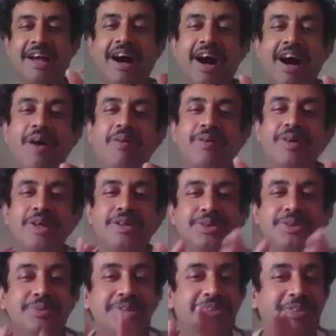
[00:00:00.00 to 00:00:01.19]
how
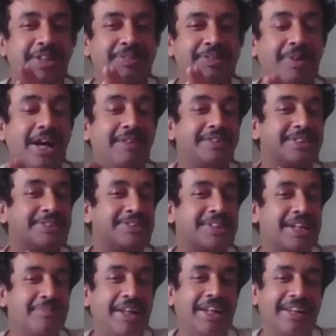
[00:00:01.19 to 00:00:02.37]
two different primes could
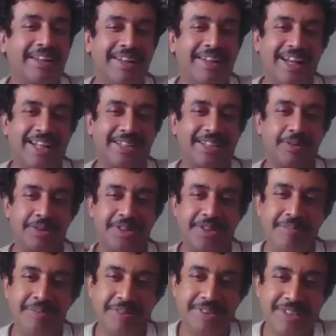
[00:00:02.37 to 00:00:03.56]
come in and
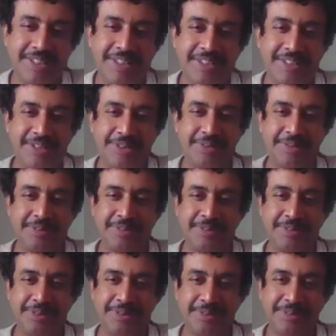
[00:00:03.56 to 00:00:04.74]
contribute
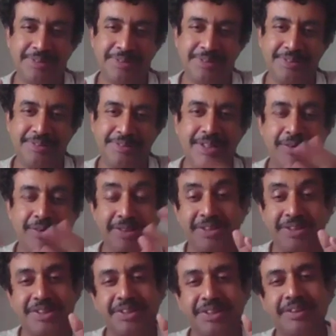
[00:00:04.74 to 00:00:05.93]
to to to the
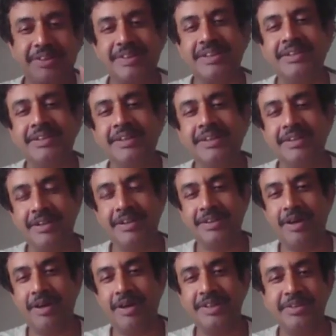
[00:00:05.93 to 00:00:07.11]
construction of the uh,
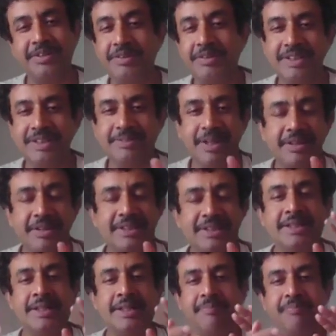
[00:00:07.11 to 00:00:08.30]
of the universe because
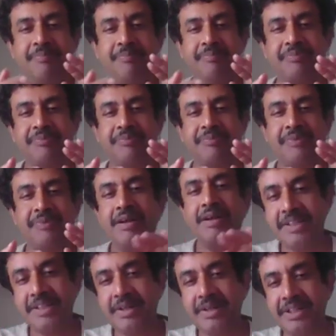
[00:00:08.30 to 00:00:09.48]
um, early
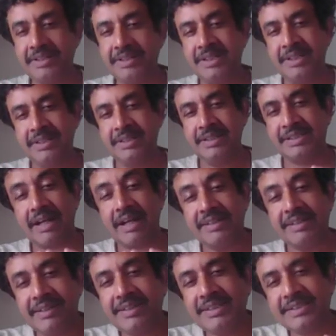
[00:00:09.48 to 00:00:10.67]
vedic period
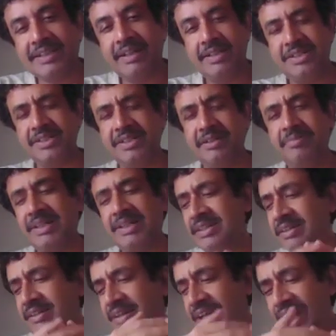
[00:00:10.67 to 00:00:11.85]
started this culture but
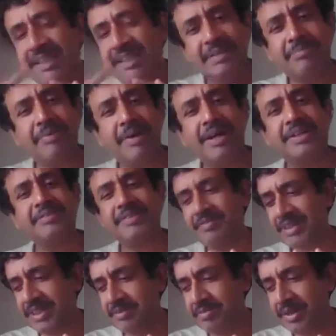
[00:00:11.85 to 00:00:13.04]
later part of the
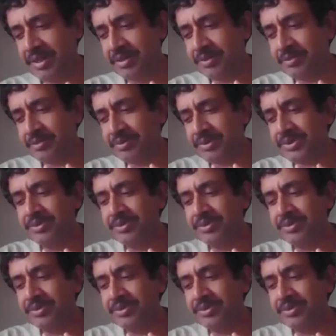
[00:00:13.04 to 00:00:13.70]
vedic period we do not